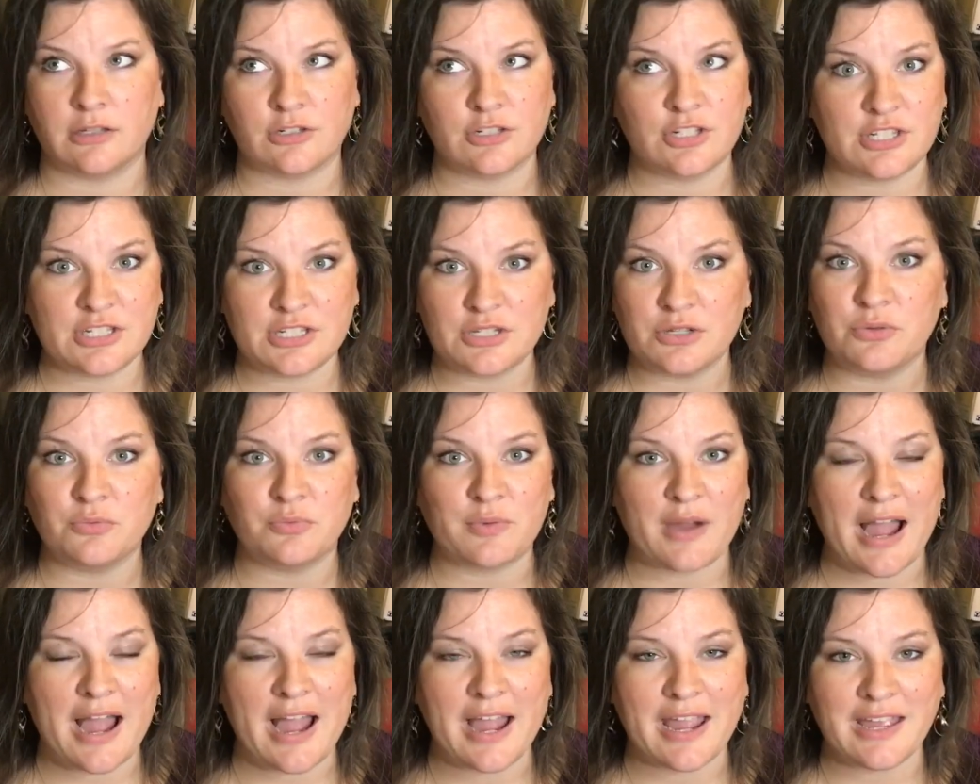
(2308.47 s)
There's
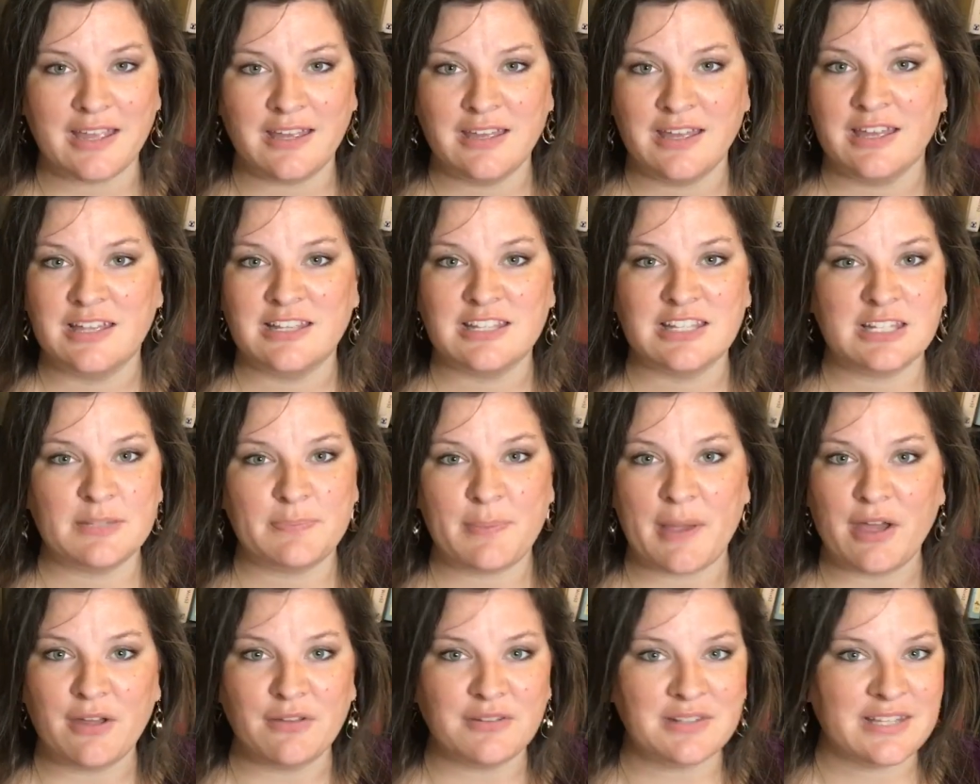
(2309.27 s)
still rye,
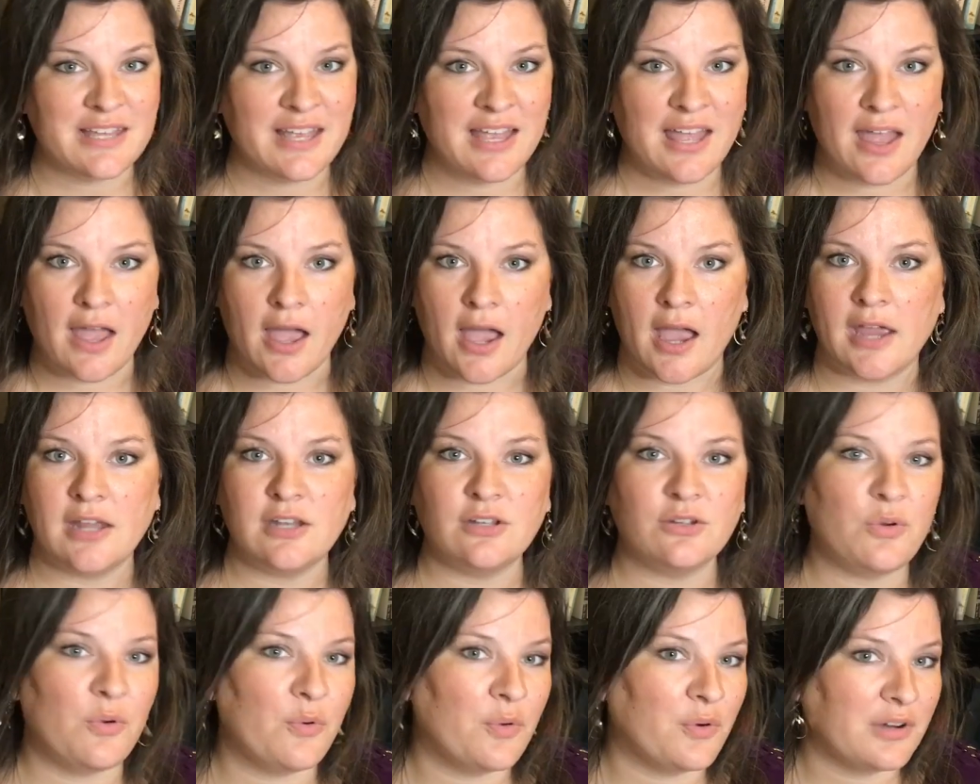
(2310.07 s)
spelt,
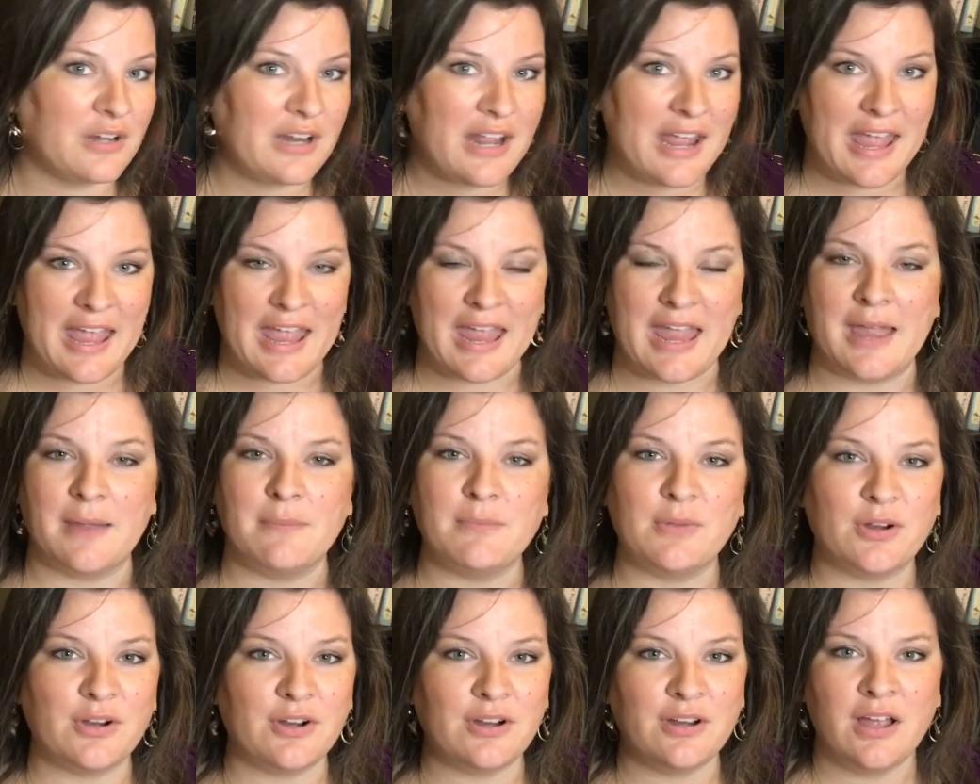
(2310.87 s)
einkorn,
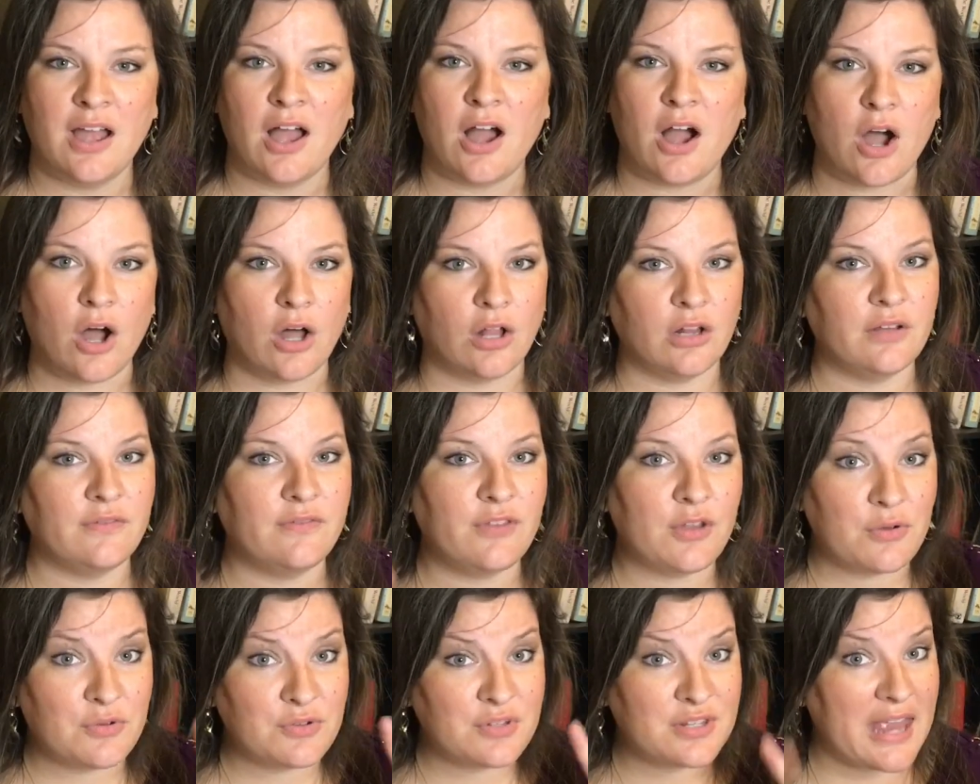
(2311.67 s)
emmer, all
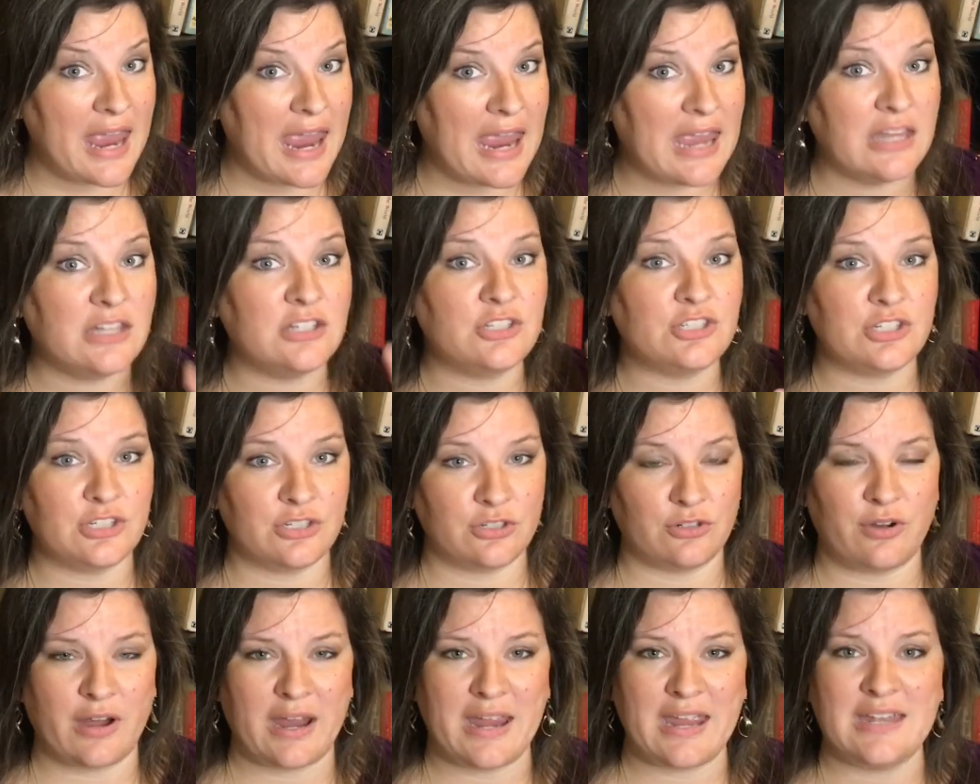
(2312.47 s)
of those
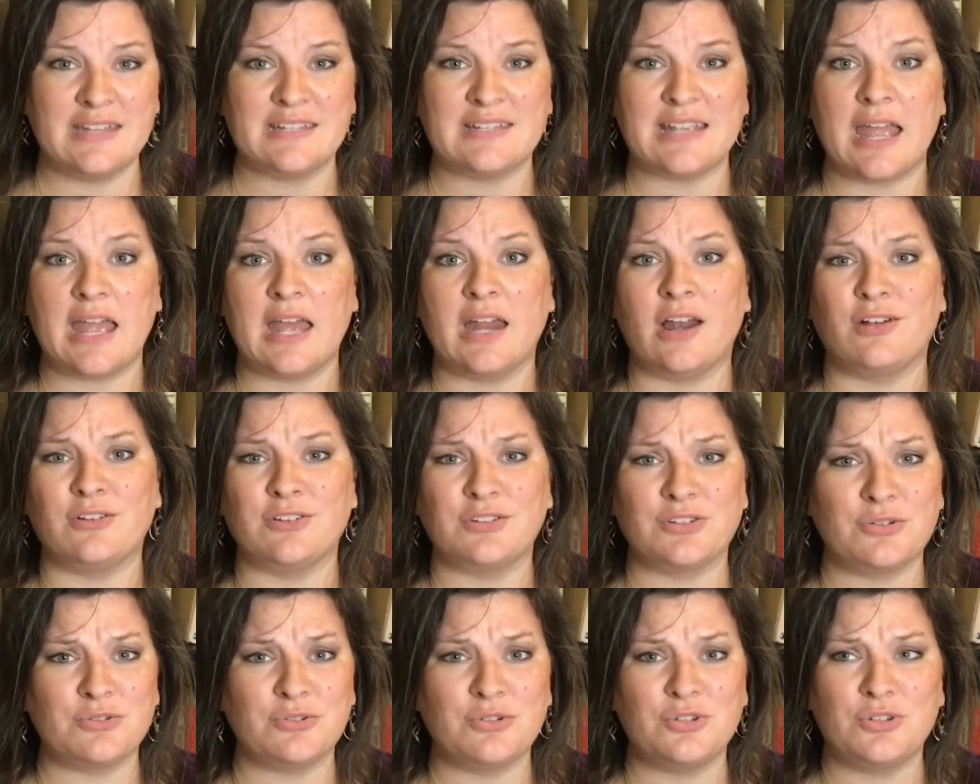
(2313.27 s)
ancient grains, and
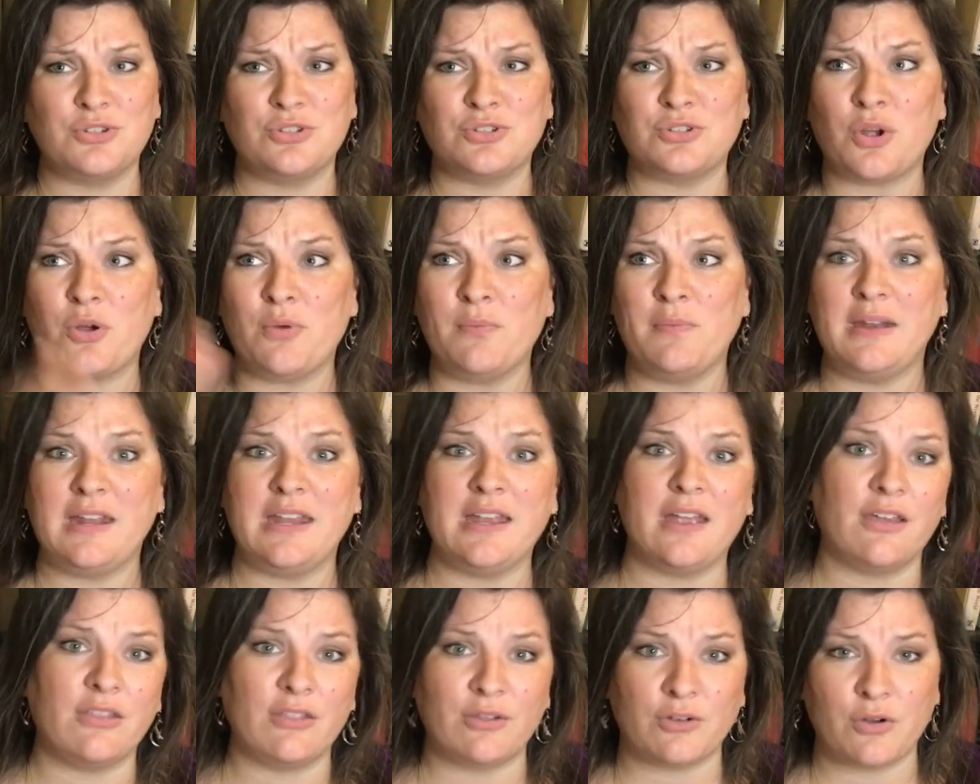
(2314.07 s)
also so
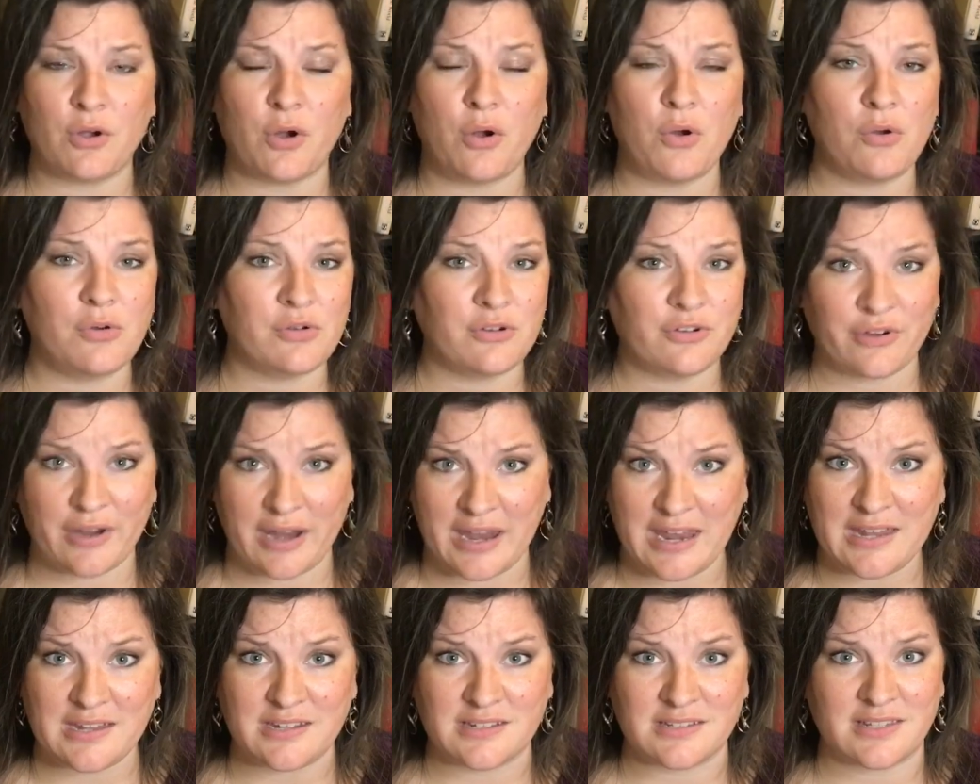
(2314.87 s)
many other whole
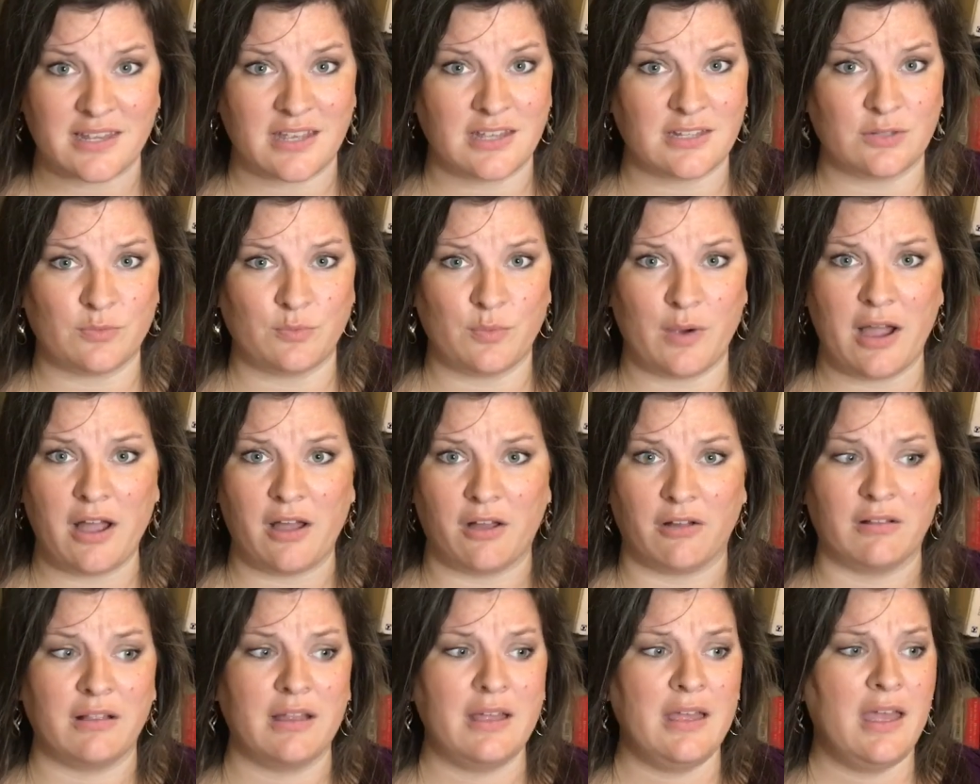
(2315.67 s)
grains as
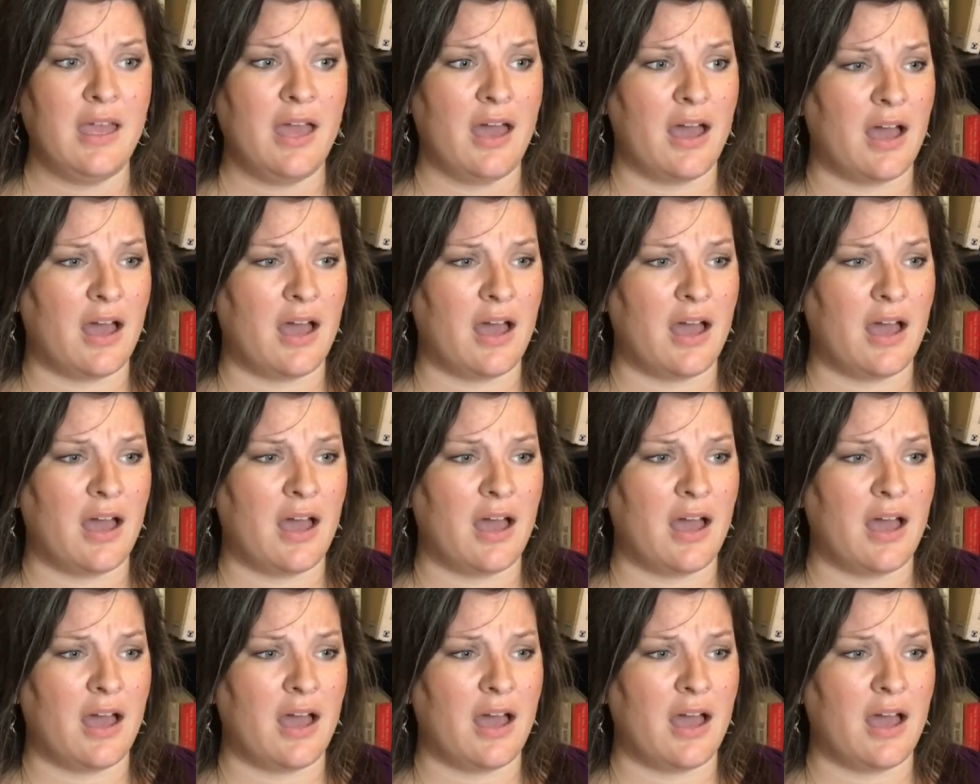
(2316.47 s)
well.